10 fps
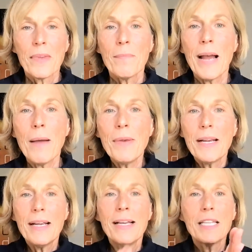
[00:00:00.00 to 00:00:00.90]
Palming
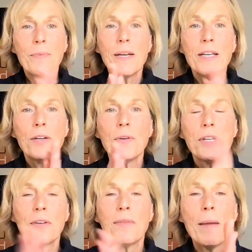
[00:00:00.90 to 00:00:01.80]
is when you
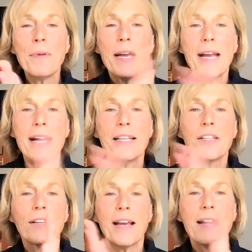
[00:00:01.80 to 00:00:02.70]
rub your hands
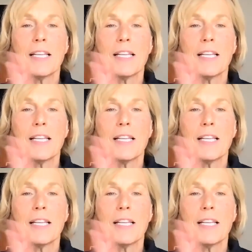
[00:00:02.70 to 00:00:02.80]
together,